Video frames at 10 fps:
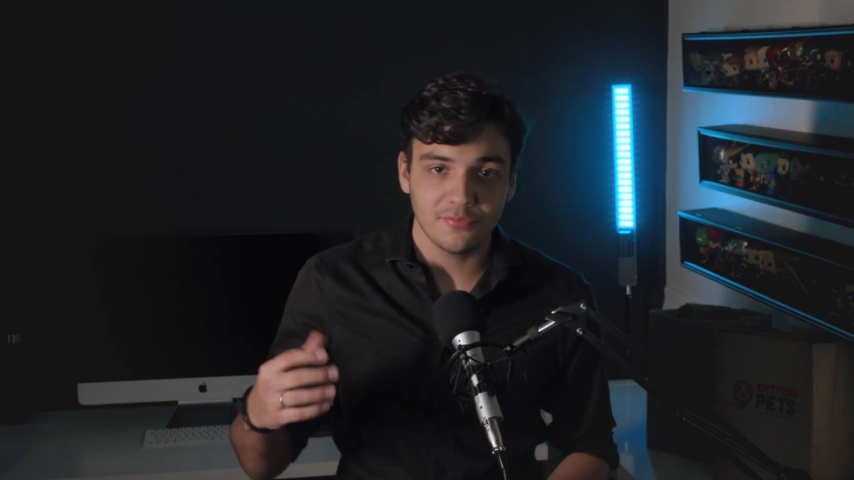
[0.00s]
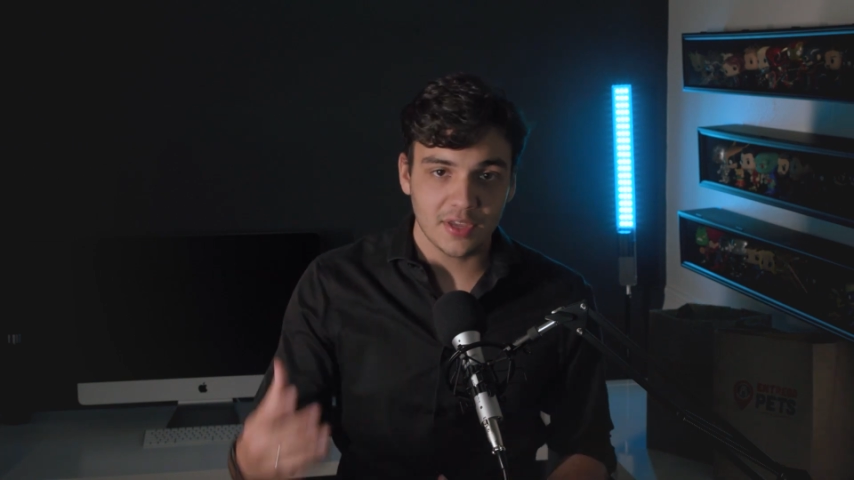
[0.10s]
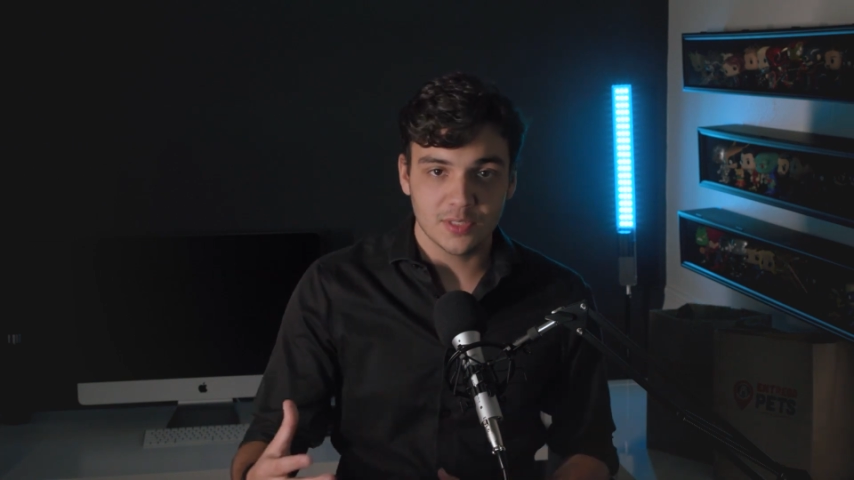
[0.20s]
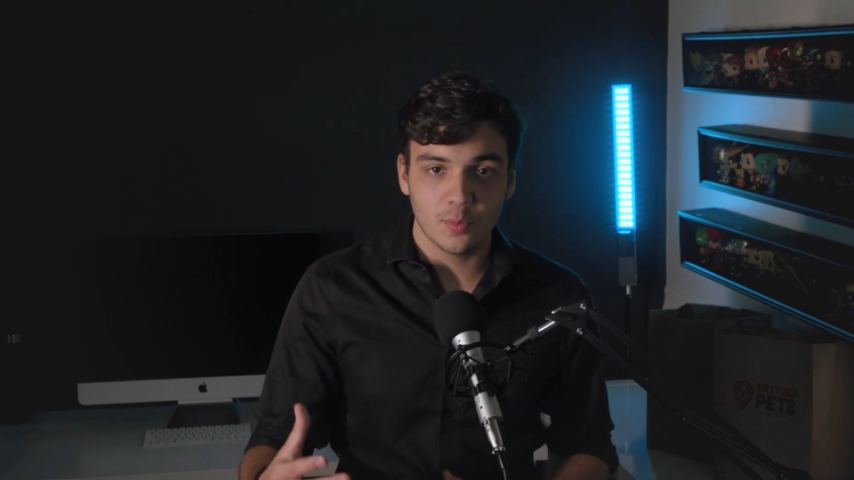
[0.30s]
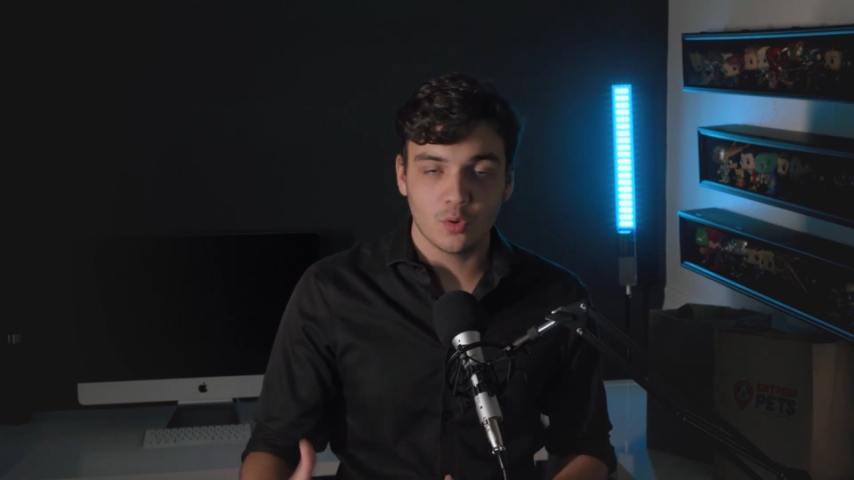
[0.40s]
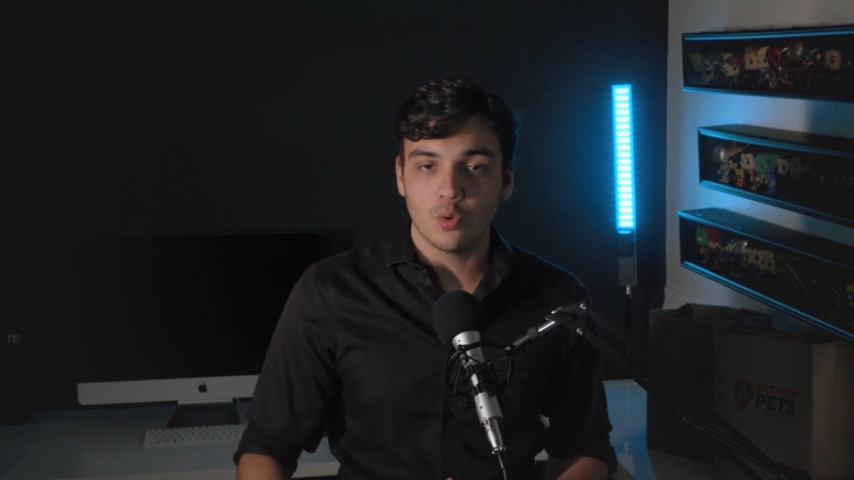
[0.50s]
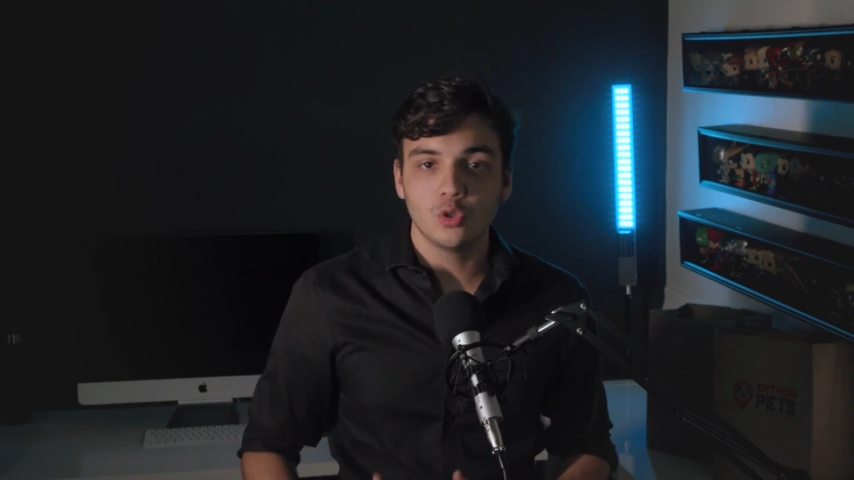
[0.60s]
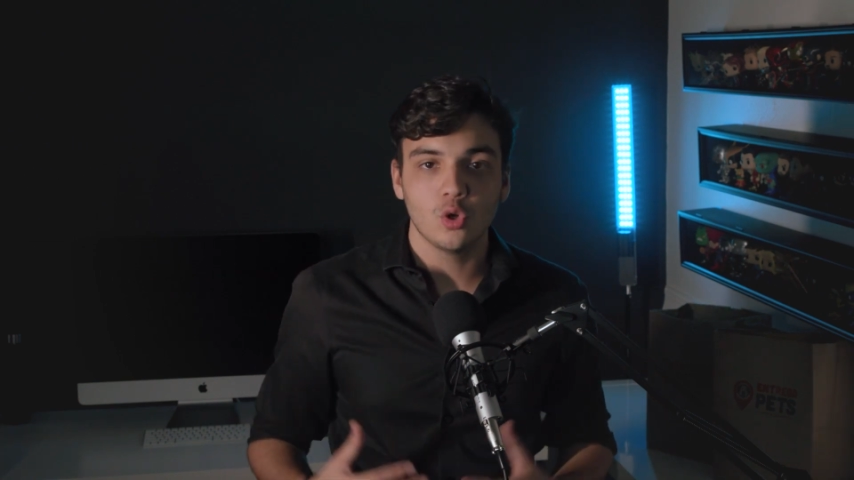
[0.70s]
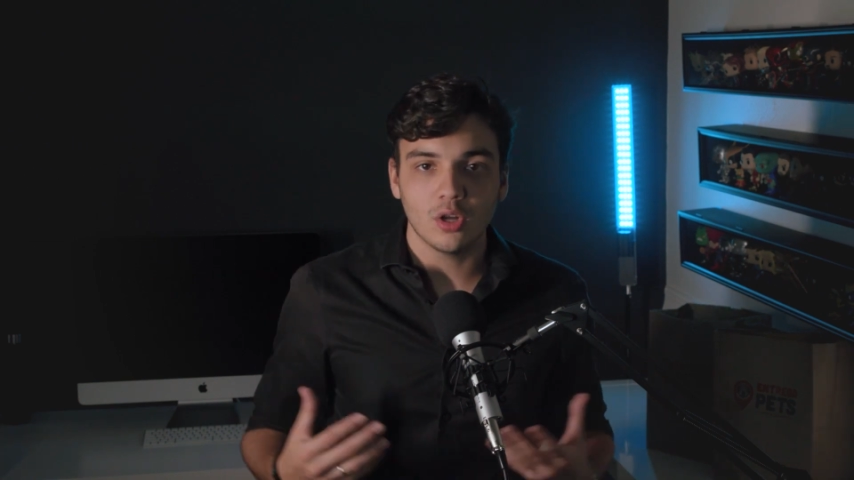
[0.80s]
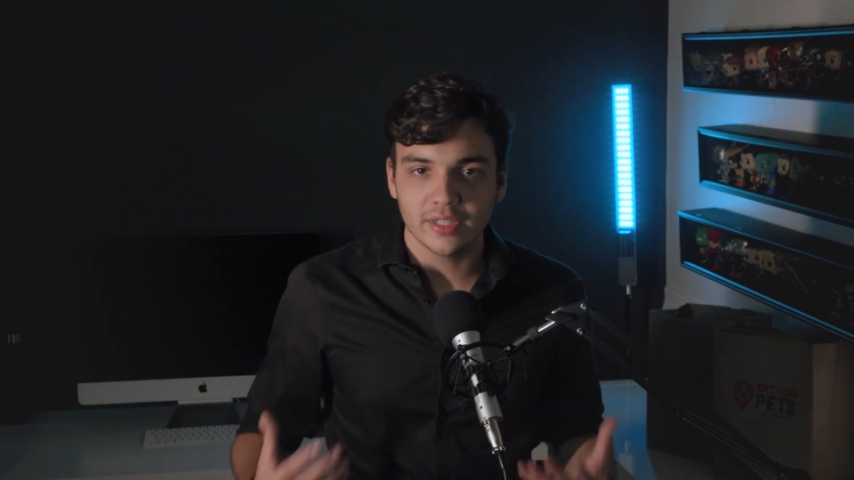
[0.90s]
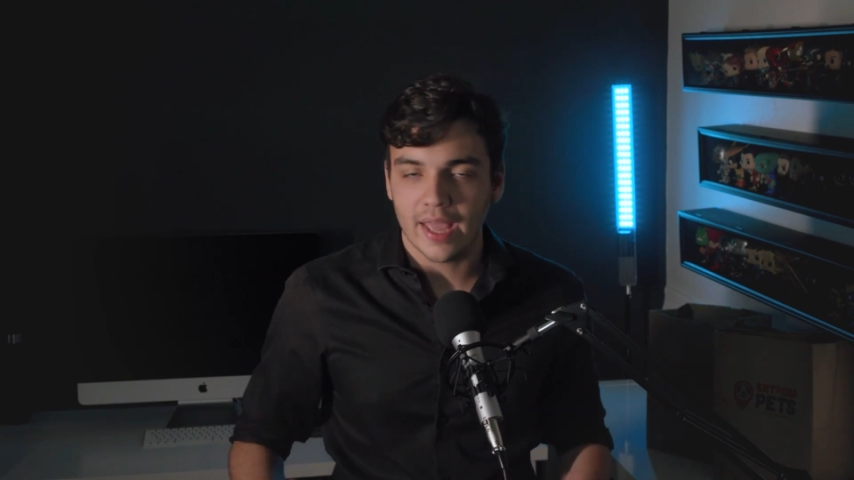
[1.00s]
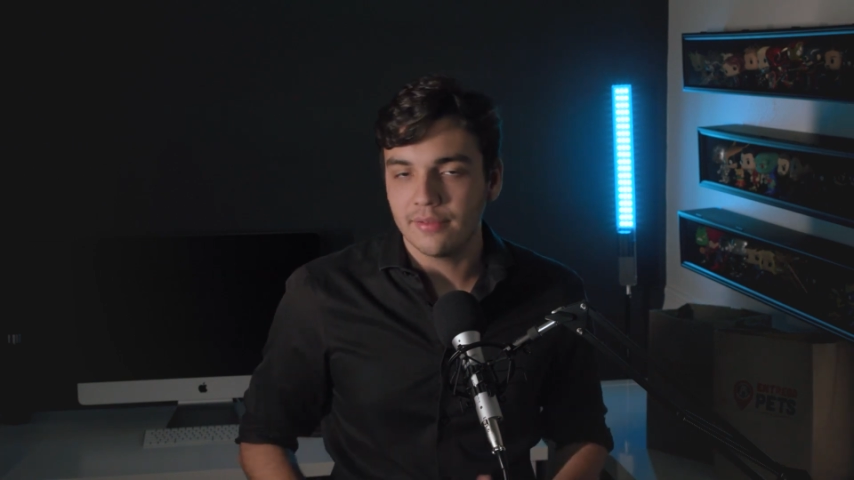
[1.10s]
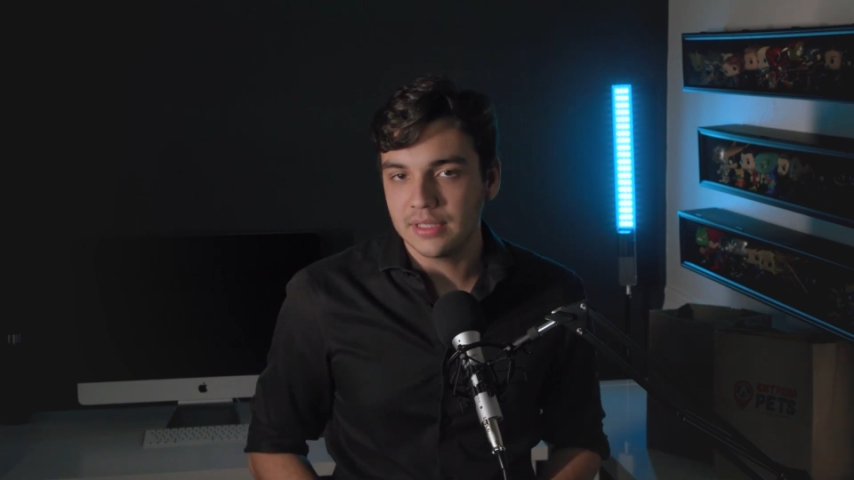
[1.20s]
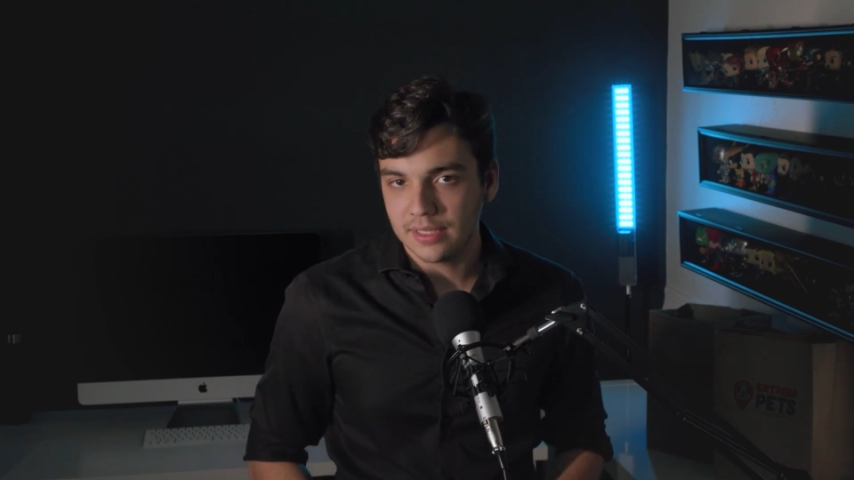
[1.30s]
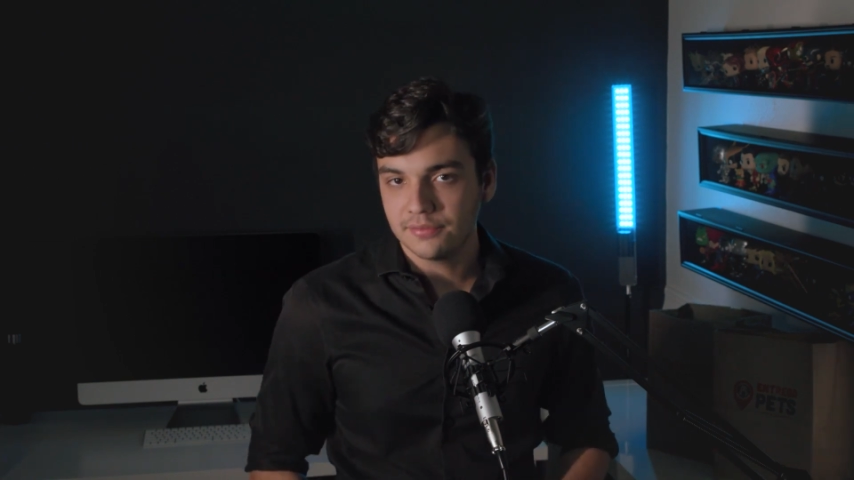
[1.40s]
Facebook will do all the
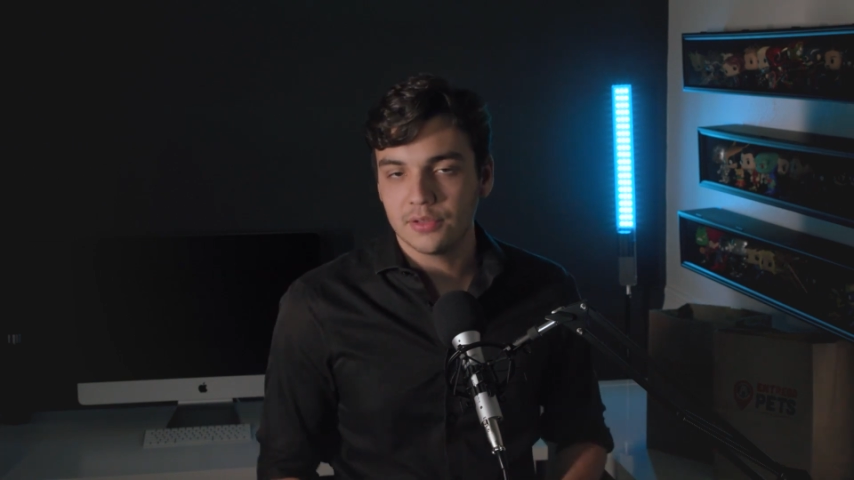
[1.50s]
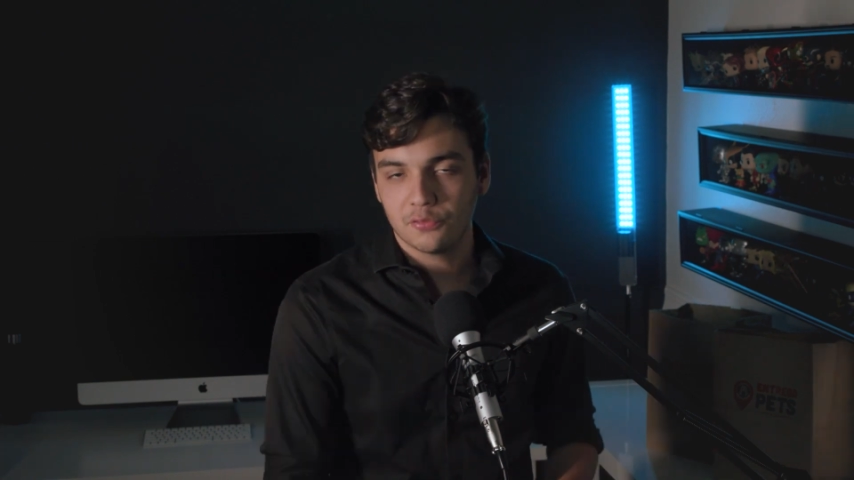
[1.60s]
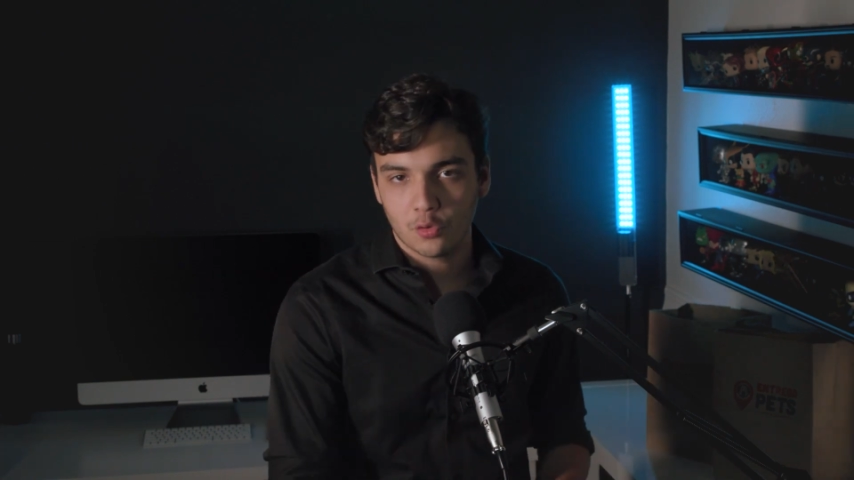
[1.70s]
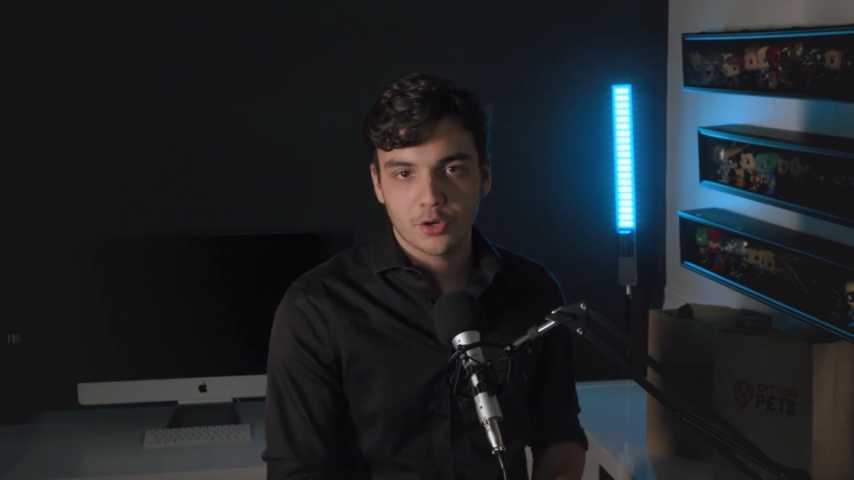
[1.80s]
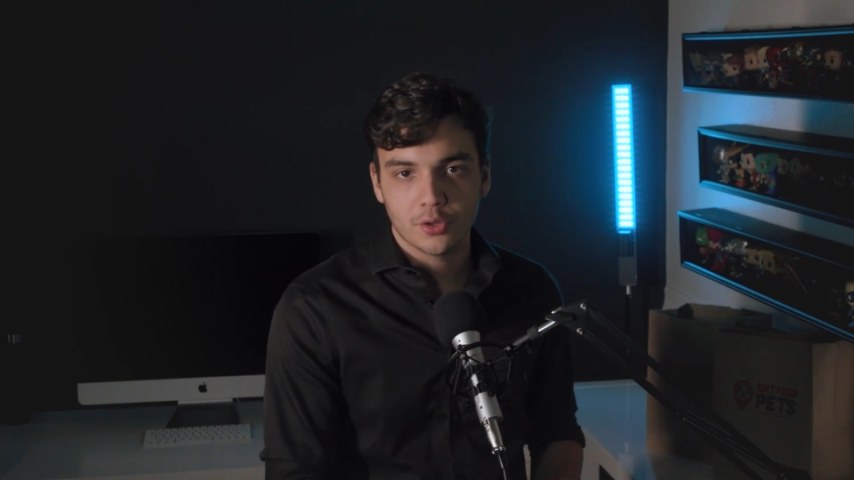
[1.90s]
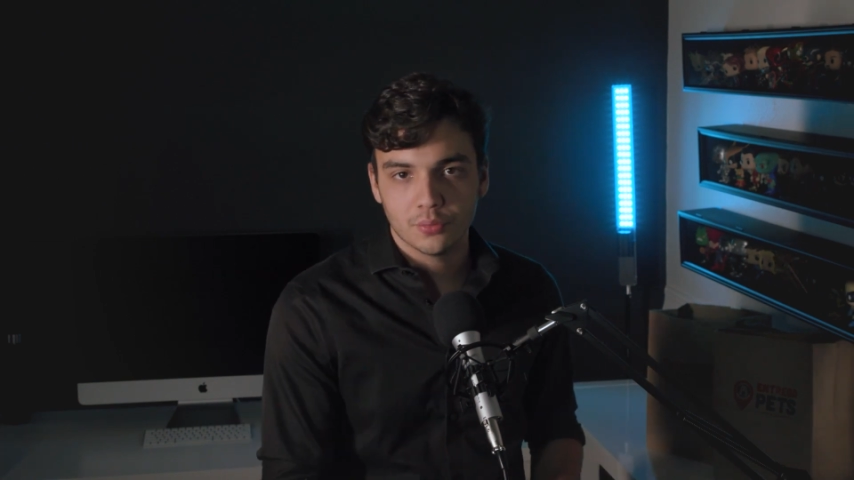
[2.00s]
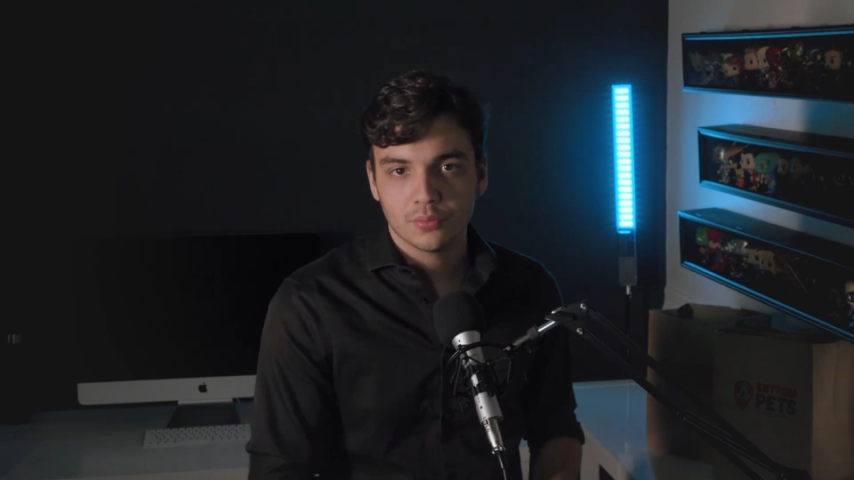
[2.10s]
heavy lifting for you.